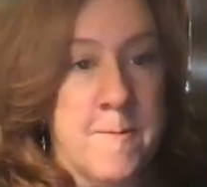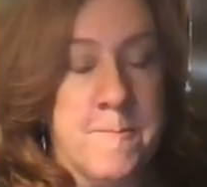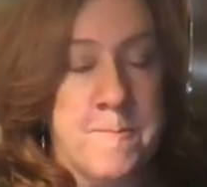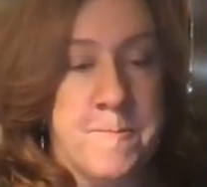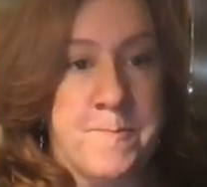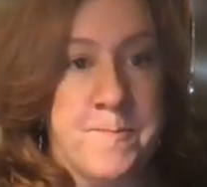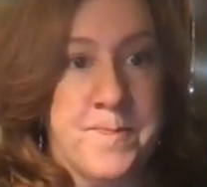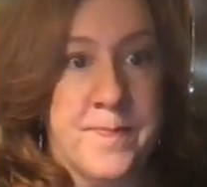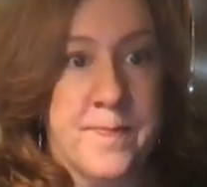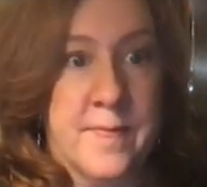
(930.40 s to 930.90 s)

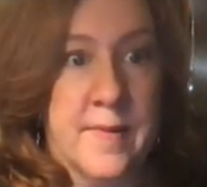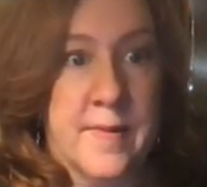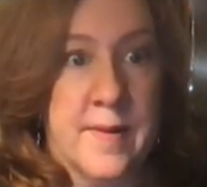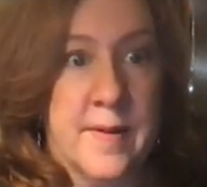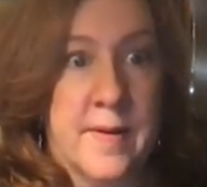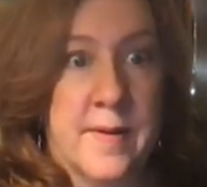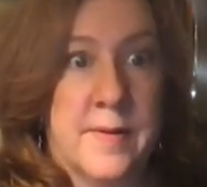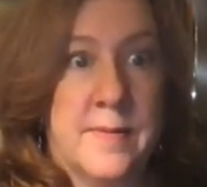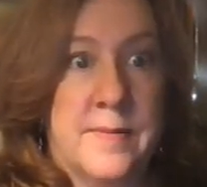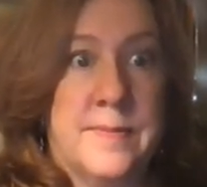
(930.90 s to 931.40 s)

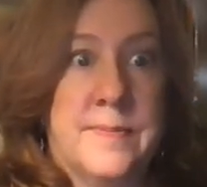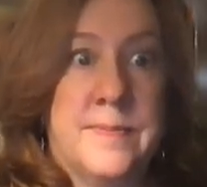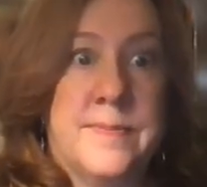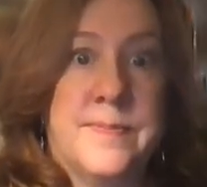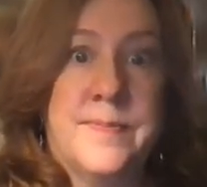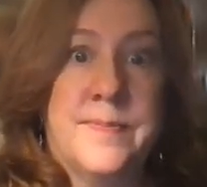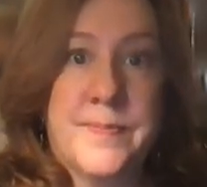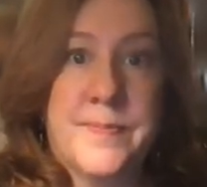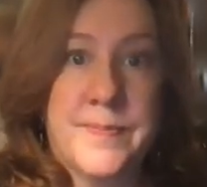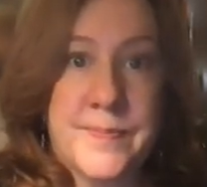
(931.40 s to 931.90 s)

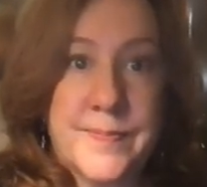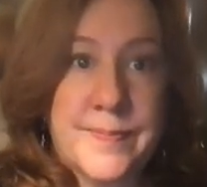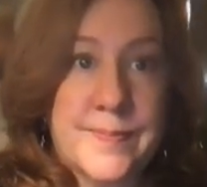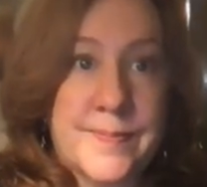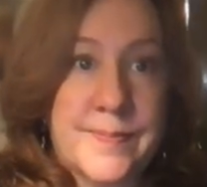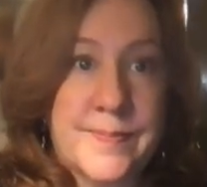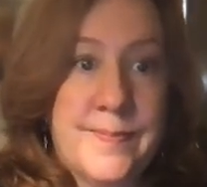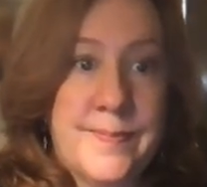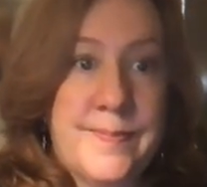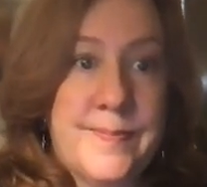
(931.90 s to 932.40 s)

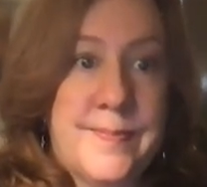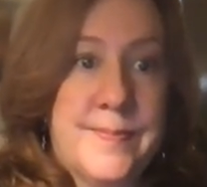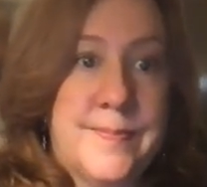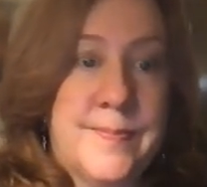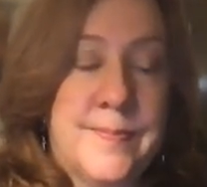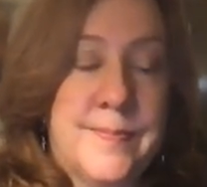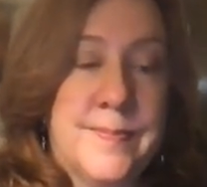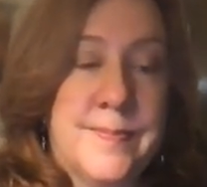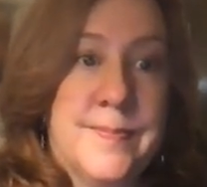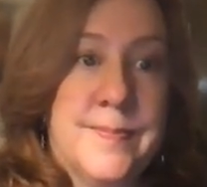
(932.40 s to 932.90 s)

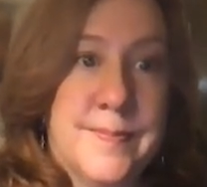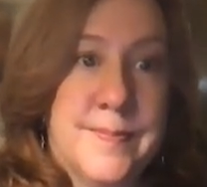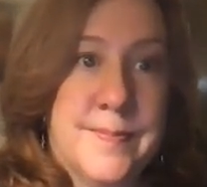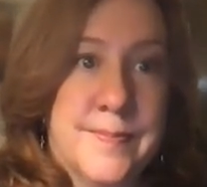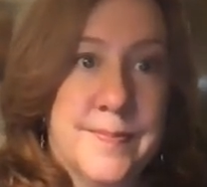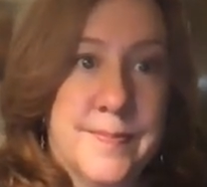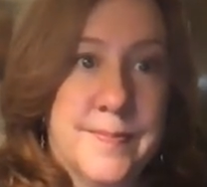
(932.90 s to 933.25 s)
The person shown says nothing.